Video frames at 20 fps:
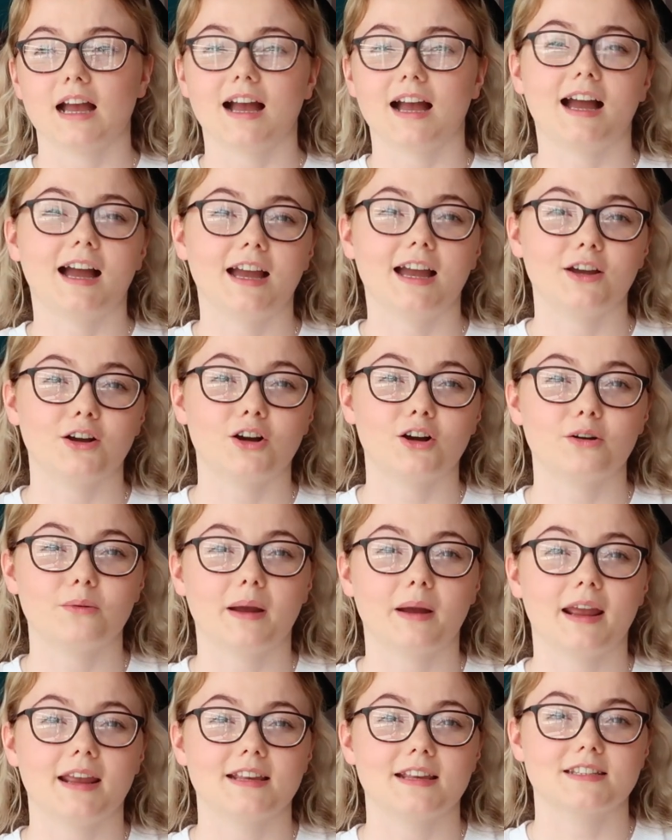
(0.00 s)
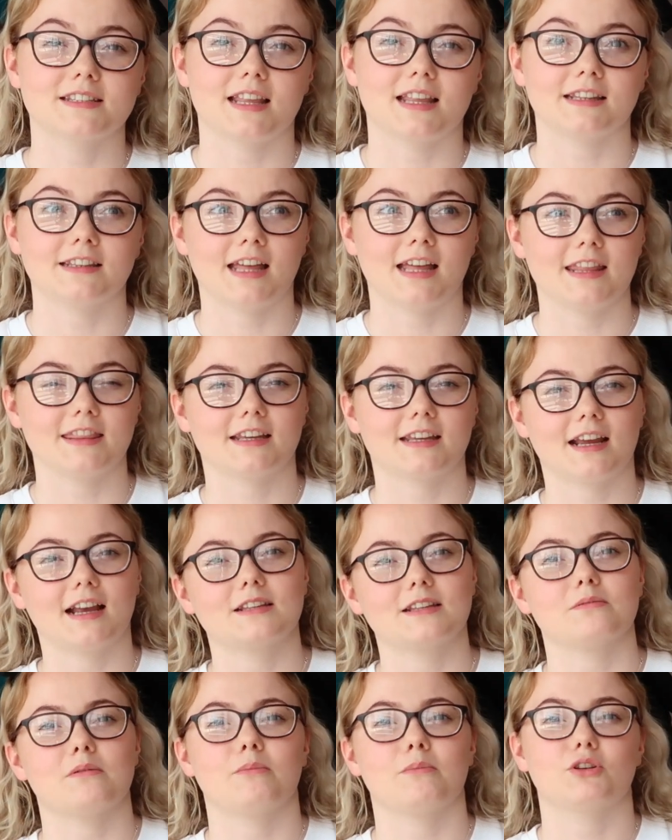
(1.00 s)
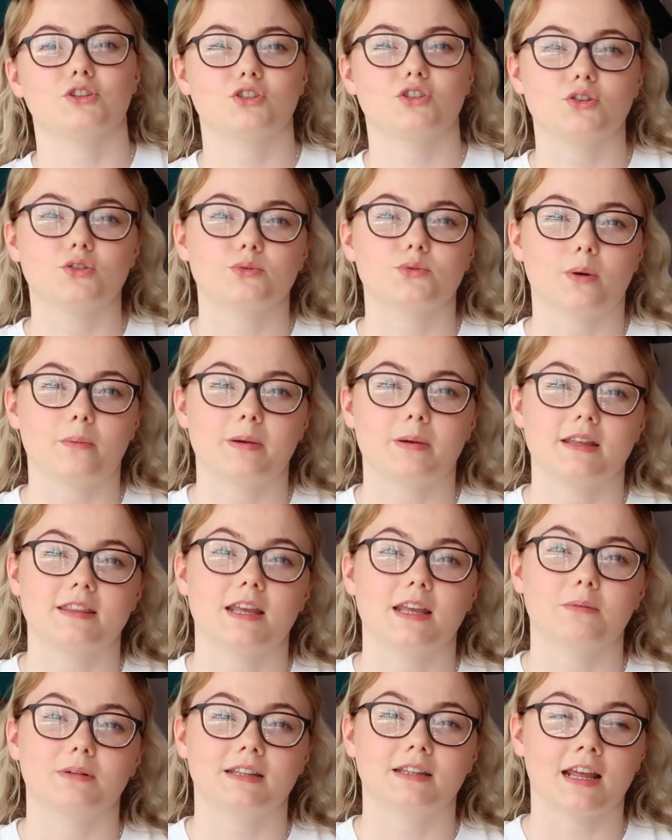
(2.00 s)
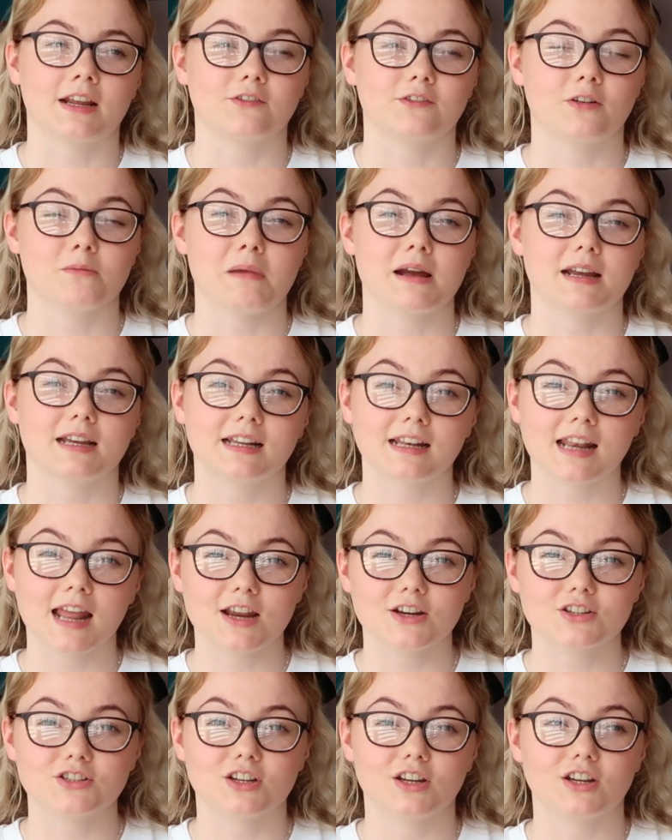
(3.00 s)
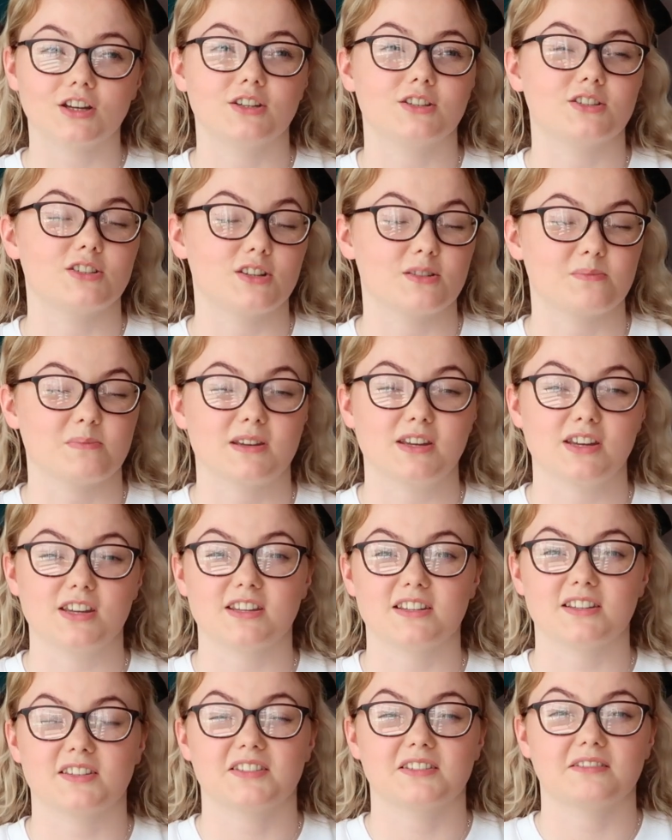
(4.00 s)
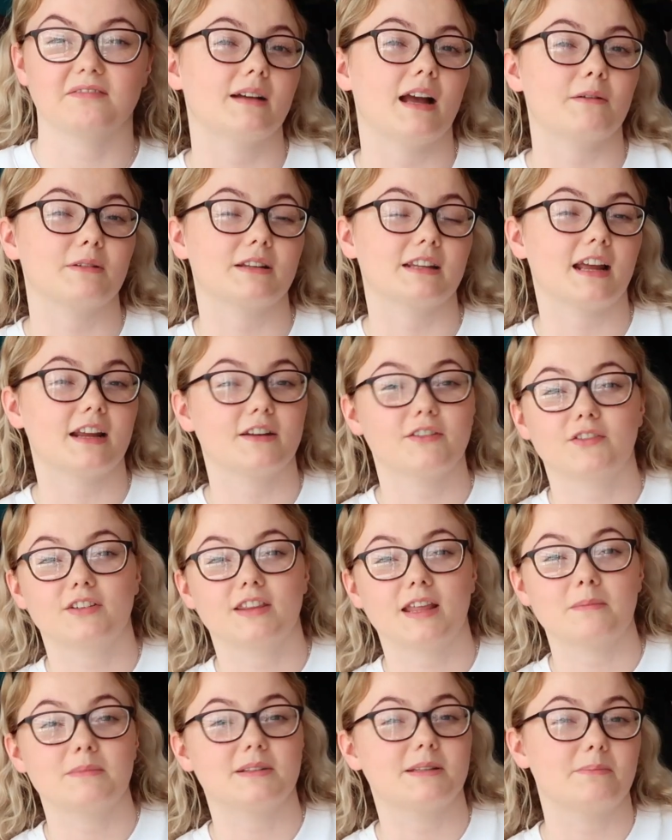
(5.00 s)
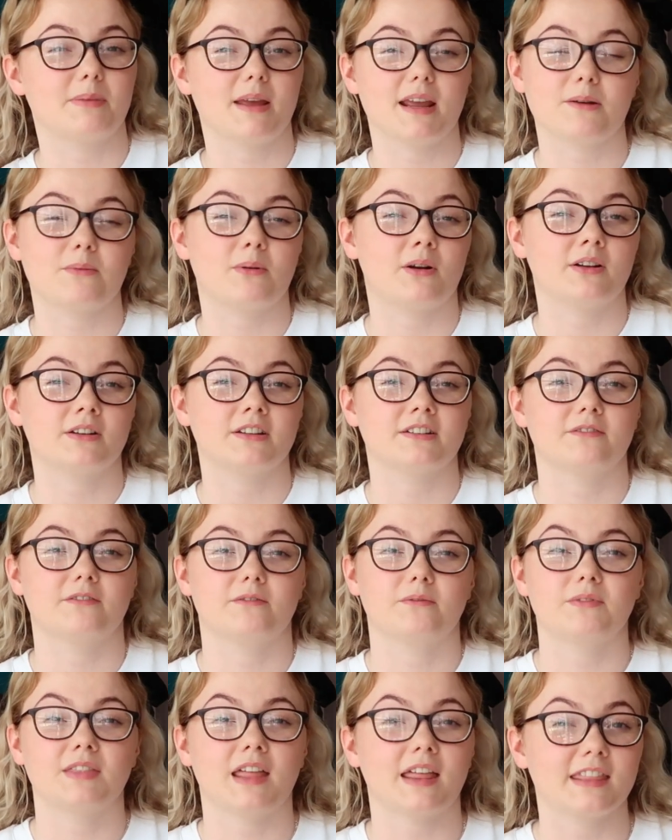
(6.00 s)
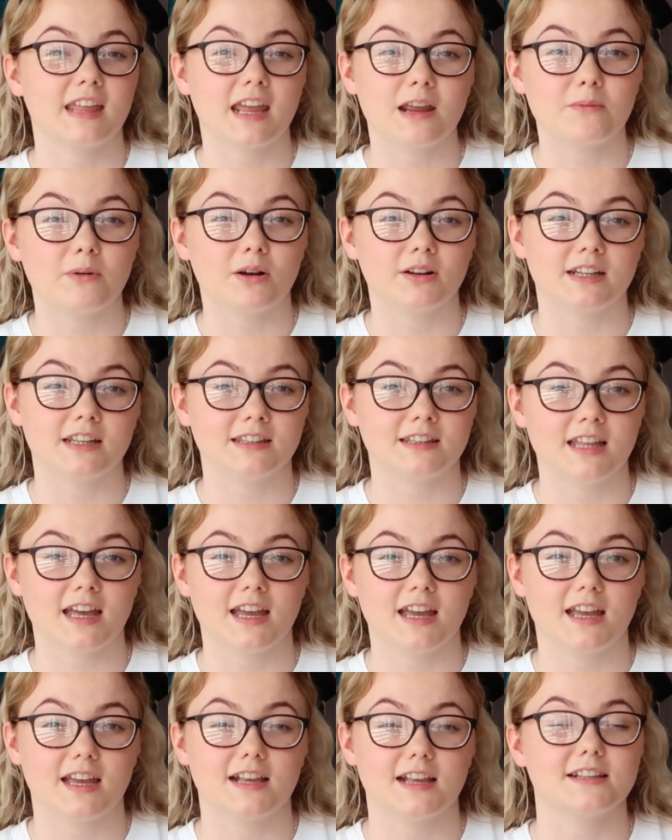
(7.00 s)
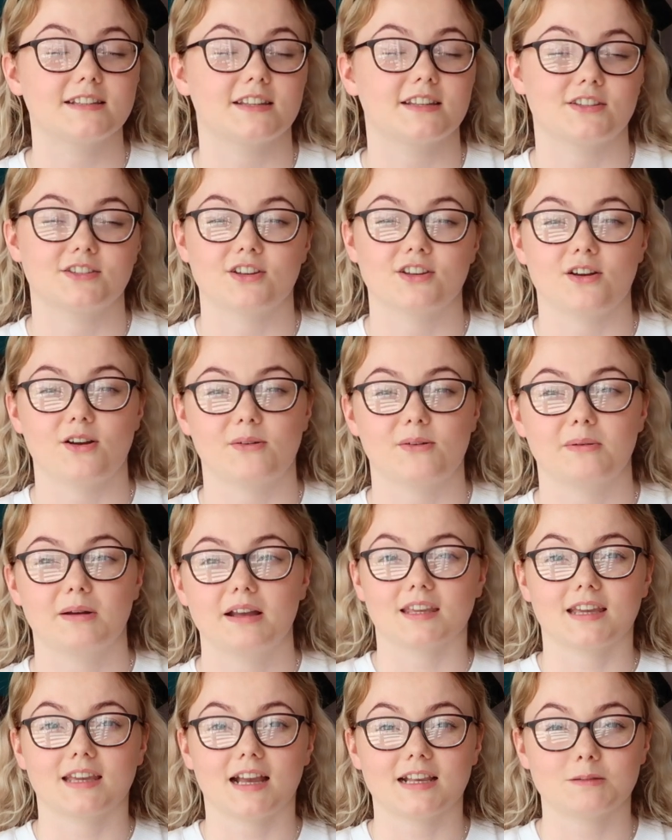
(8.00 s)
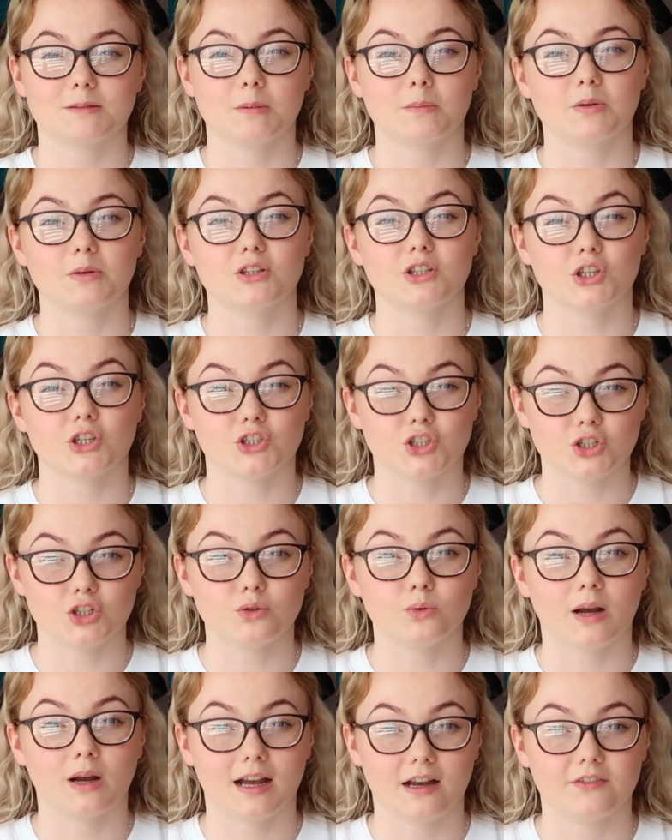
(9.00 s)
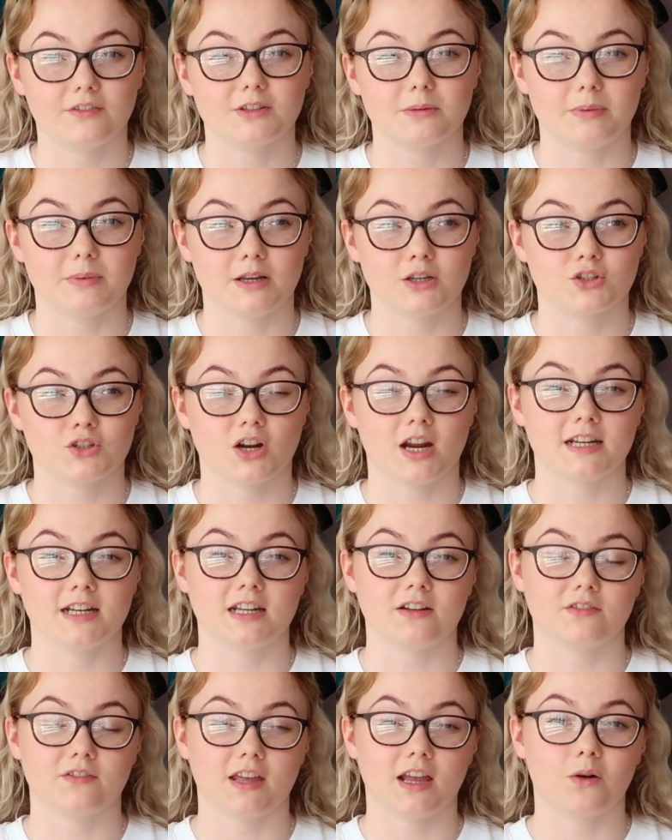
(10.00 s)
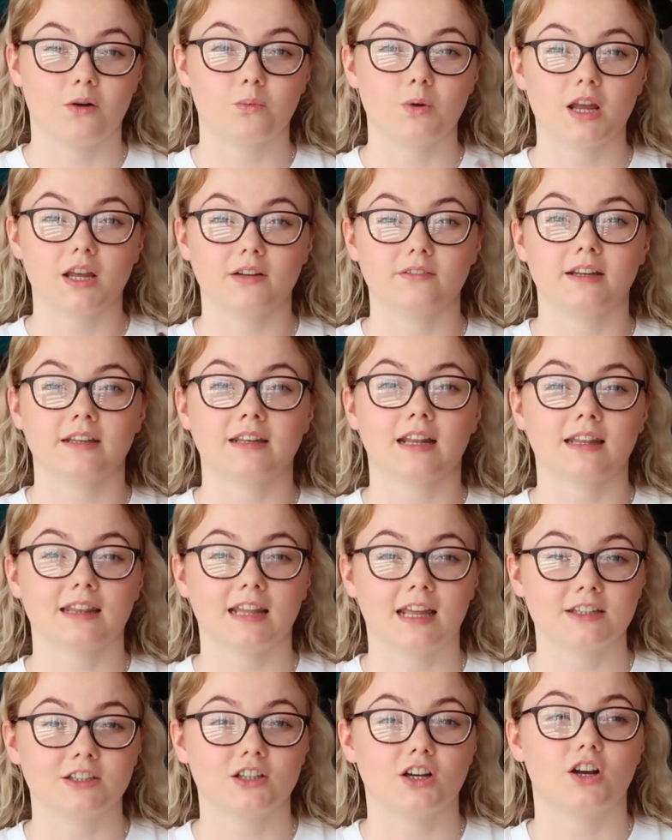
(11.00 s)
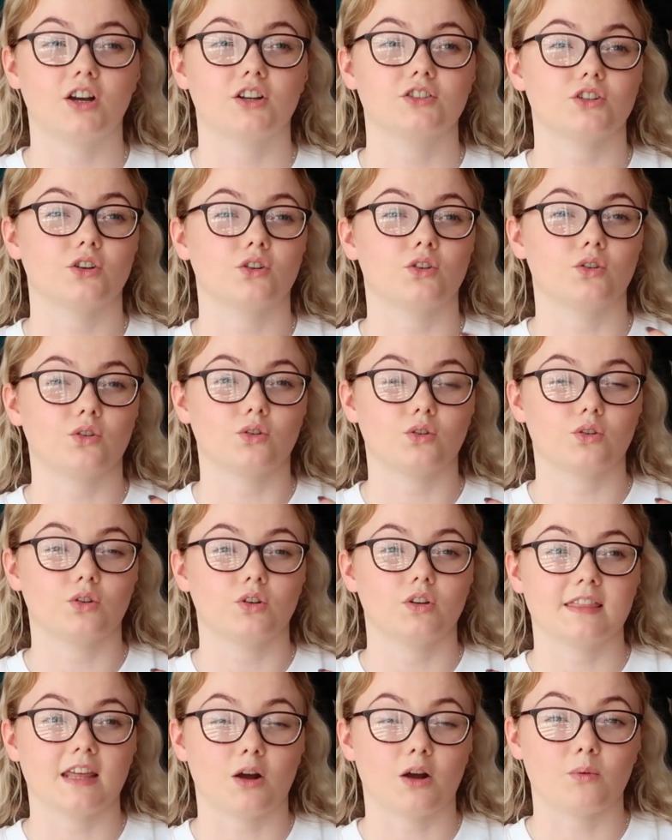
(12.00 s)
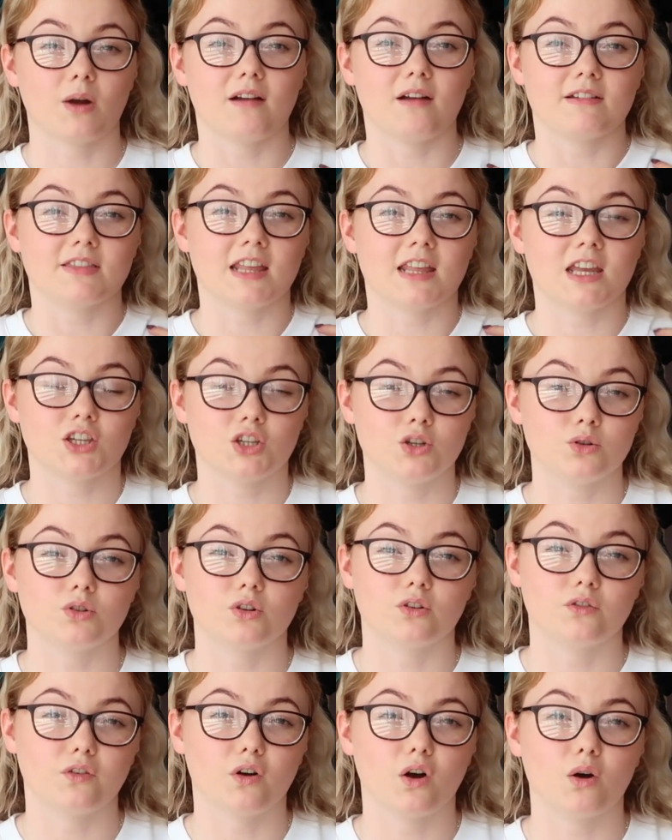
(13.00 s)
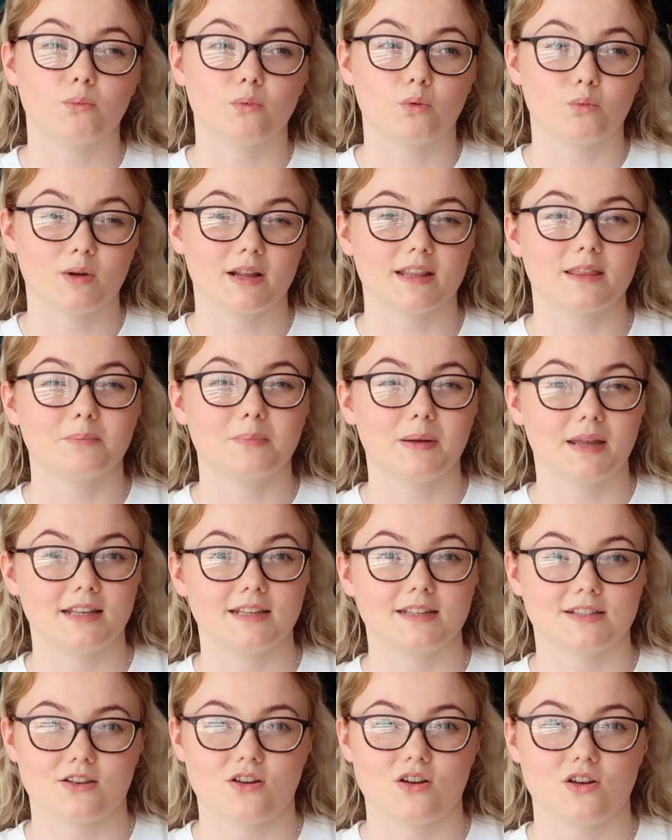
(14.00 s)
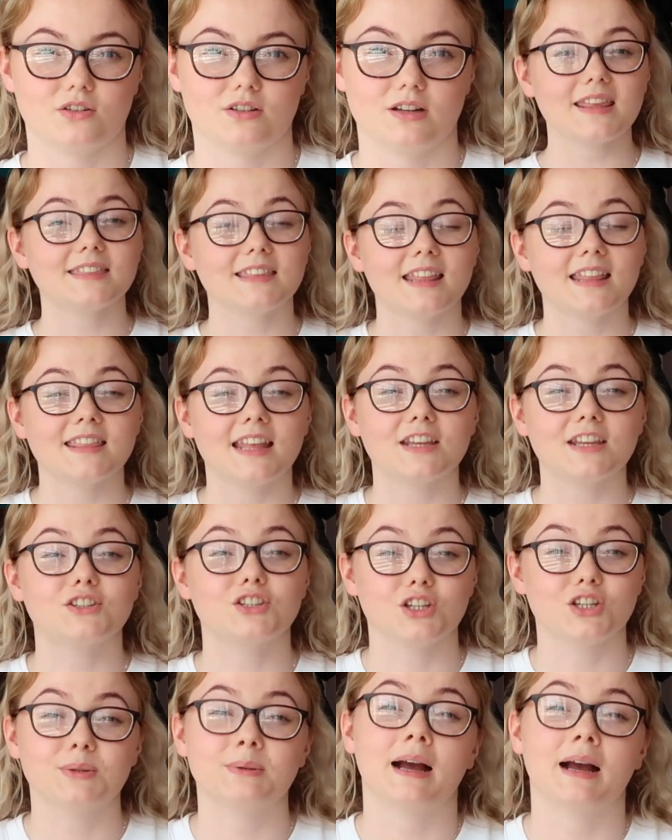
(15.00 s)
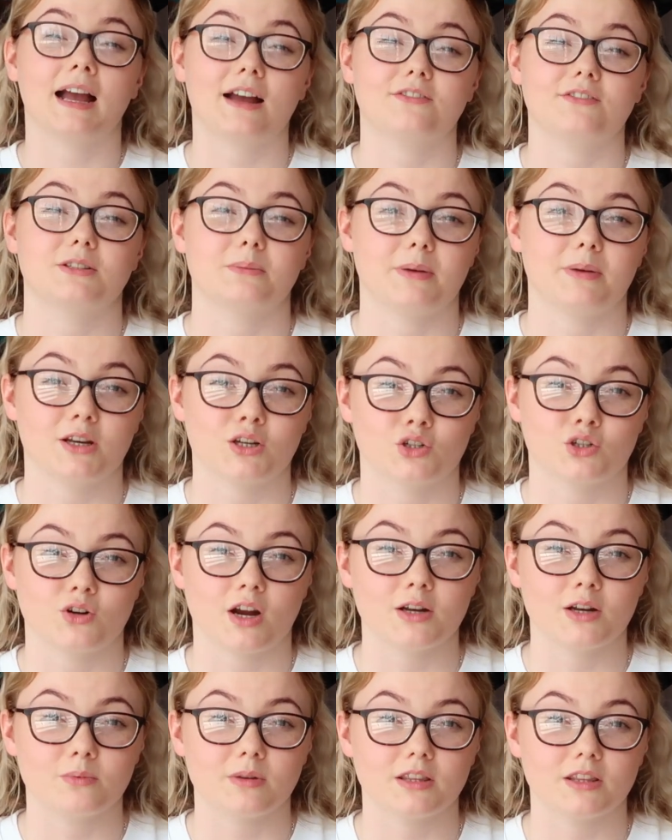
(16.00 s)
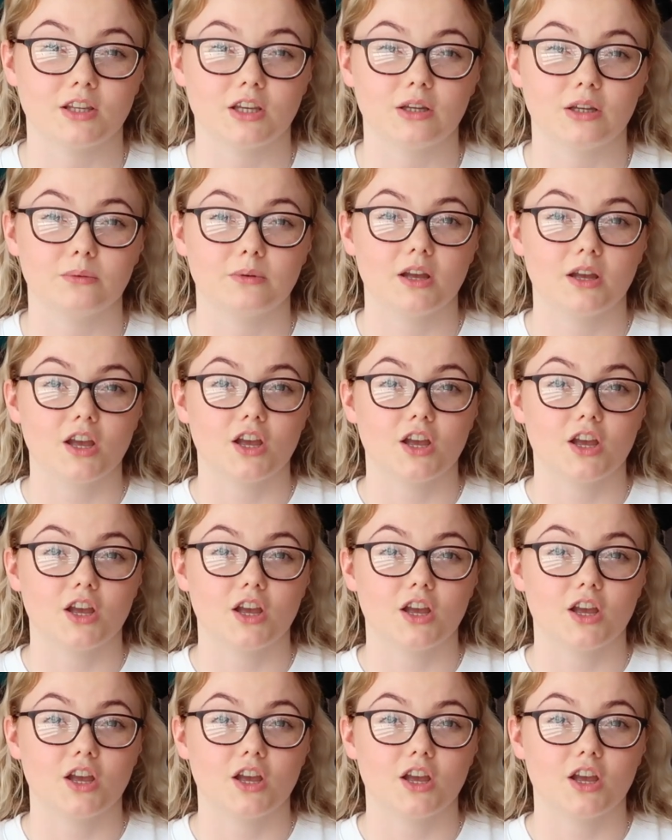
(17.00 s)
I always let the cast member choose what pin they would like from my collection, just because I would like for them to pick one that they want in theirs. So cast members do have to pin trade if they are wearing a lanyard or they are wearing their uniform with pins on, then they do have to pin trade with you.